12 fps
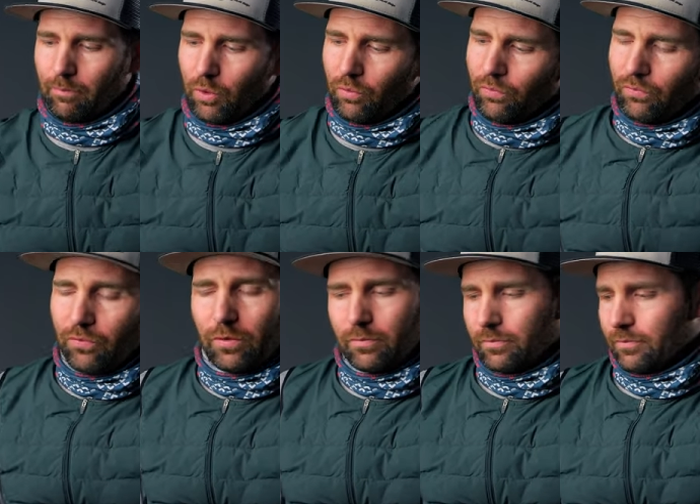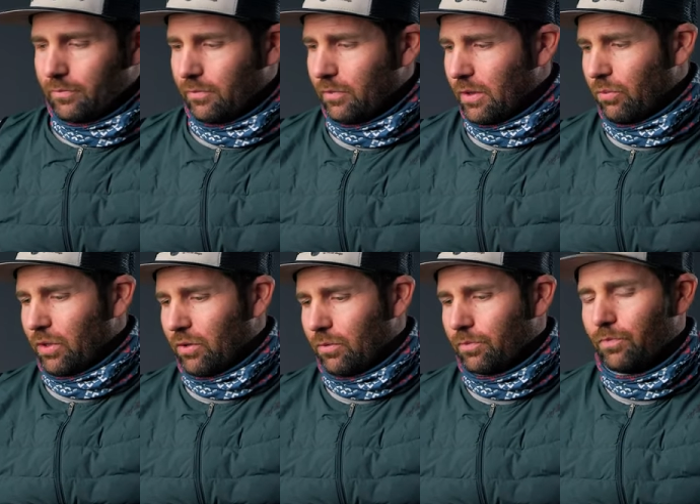Oof, there we
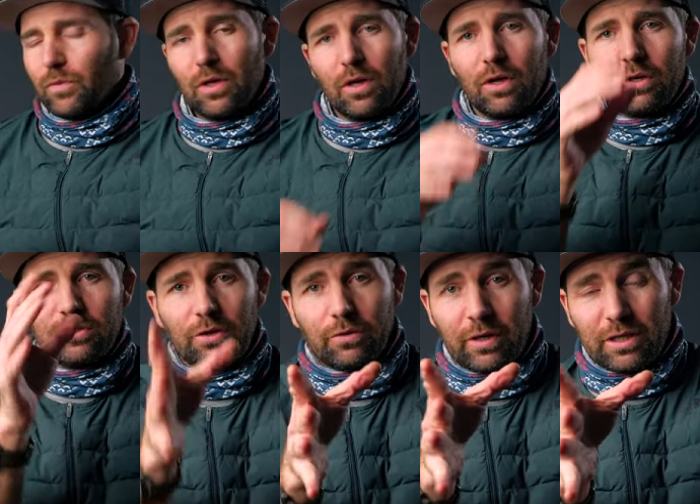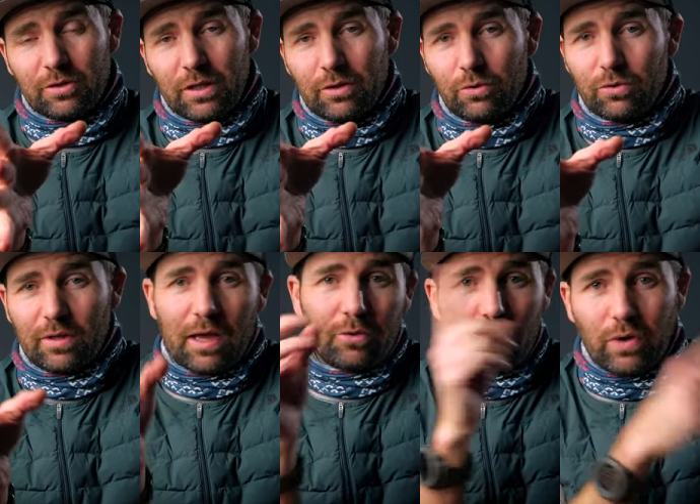go. So the next thing you do is
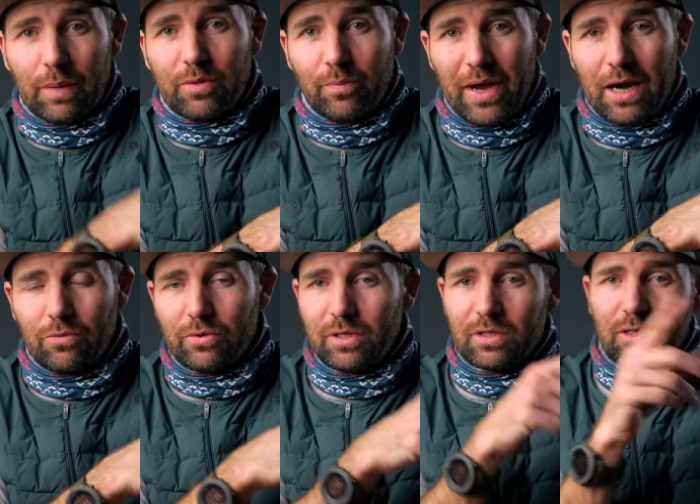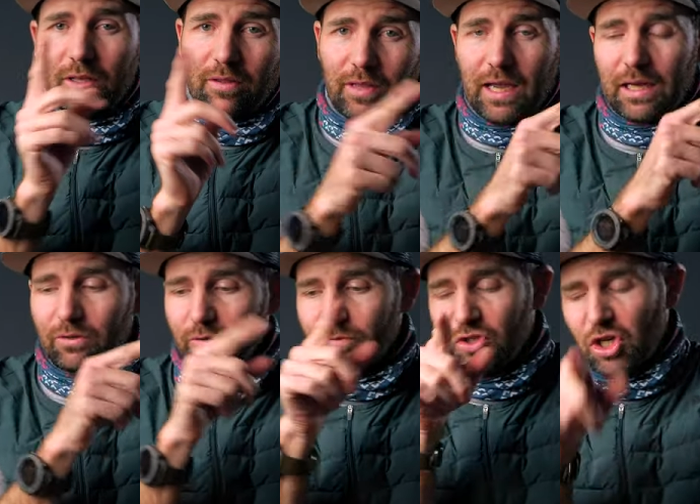that you grab the batteries that
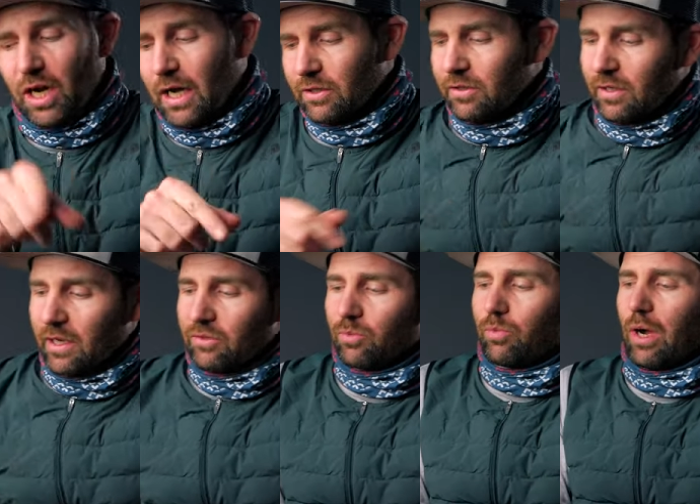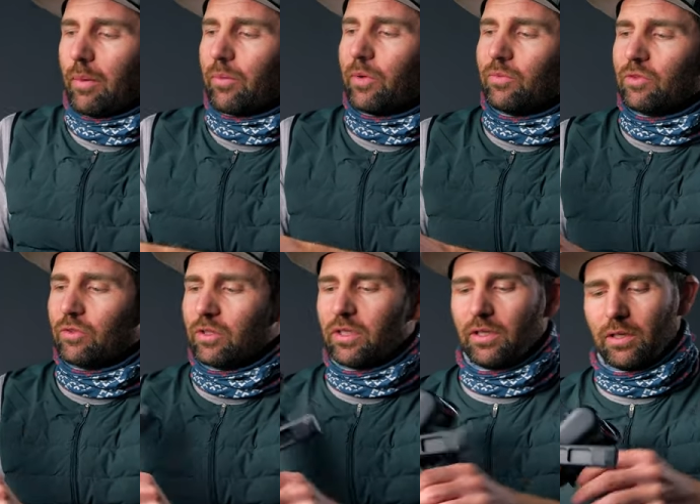you've charged and you pop them into
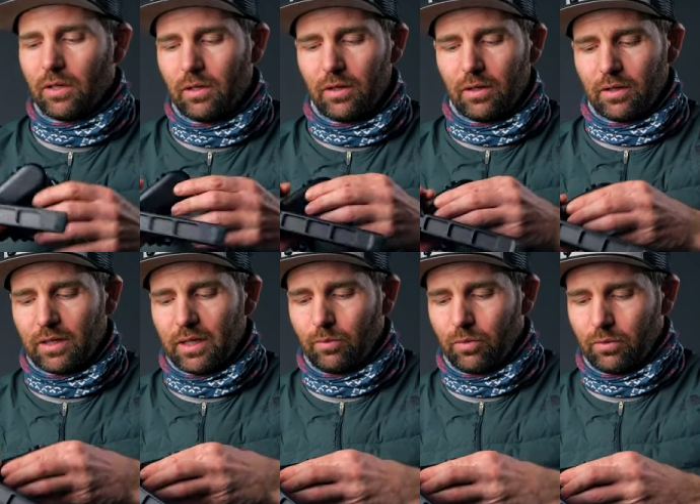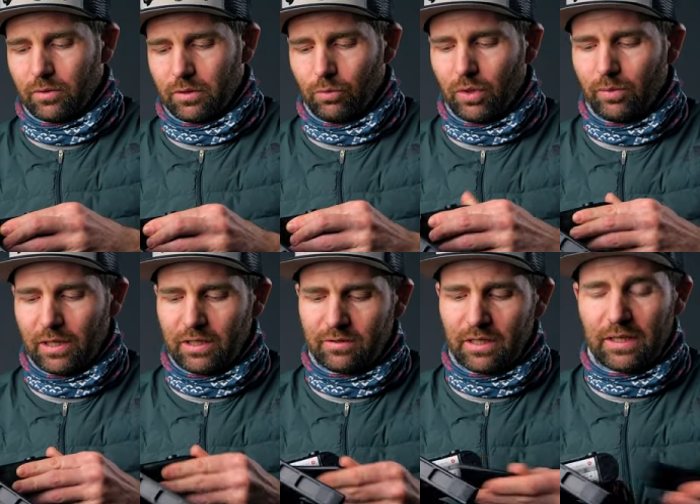the gimbal. On the
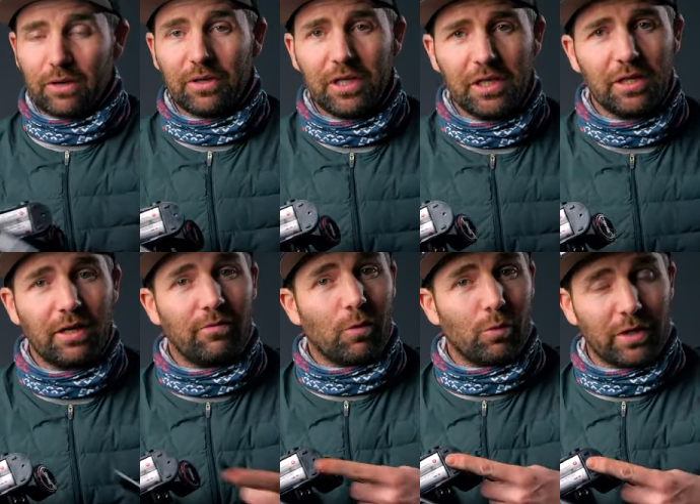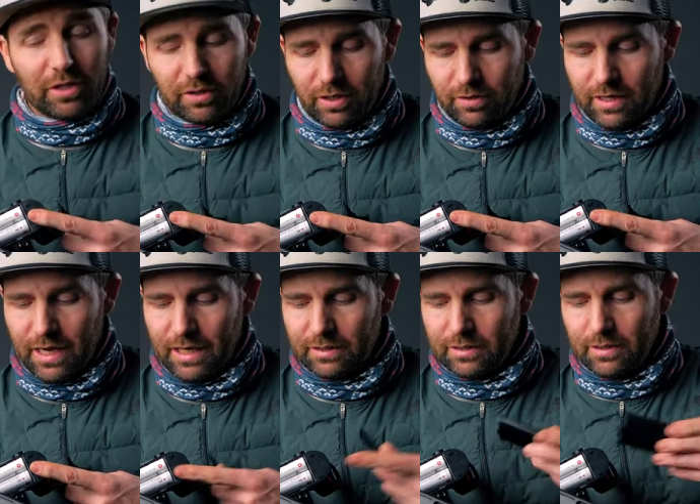Weebill, they're down here, I've already done
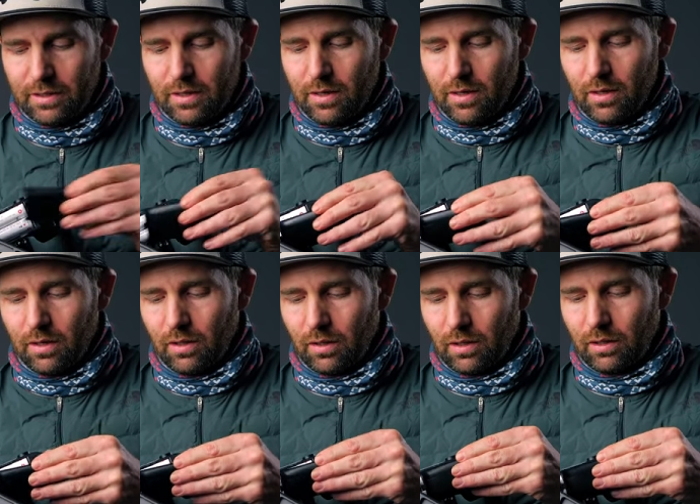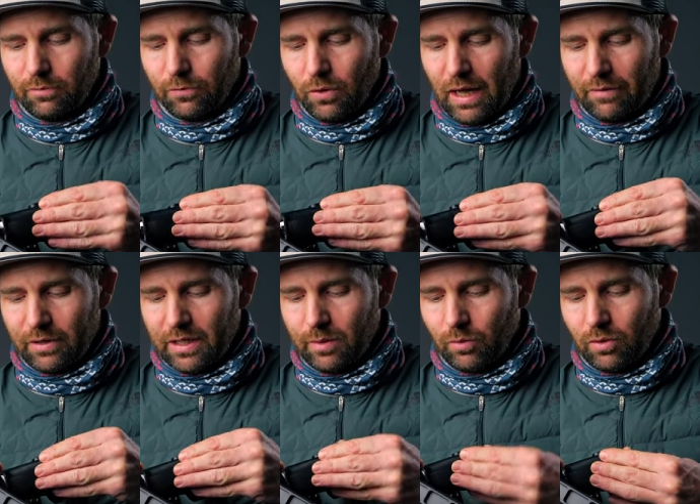that. If you have a
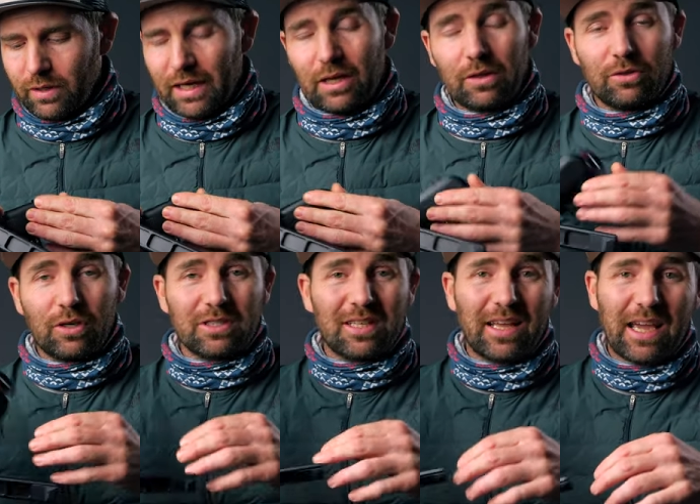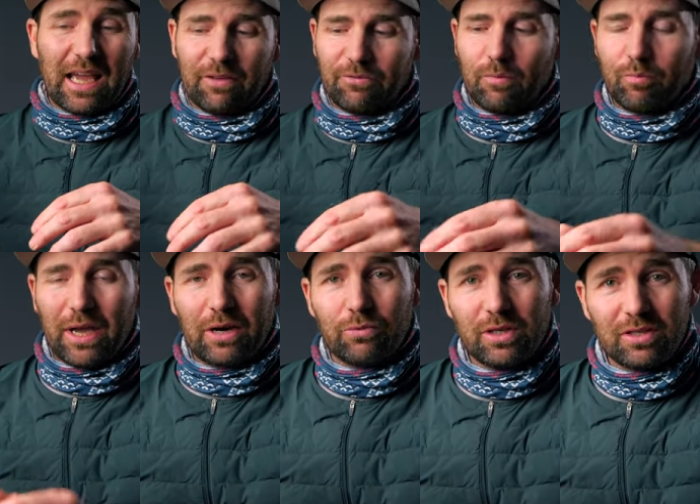gimbal that doesn't have
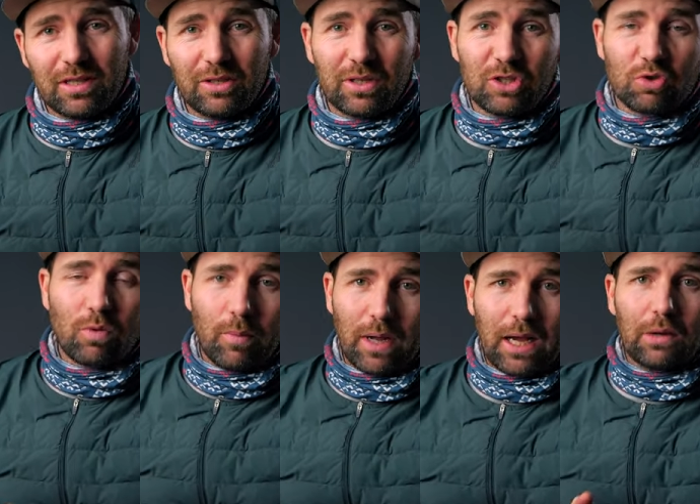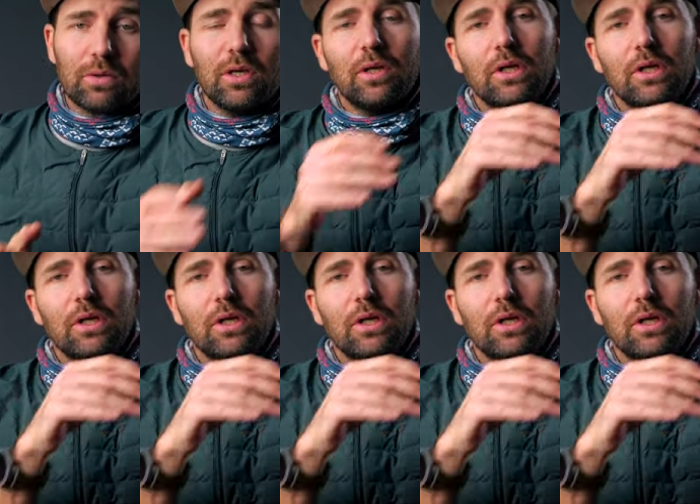batteries that you can swap out,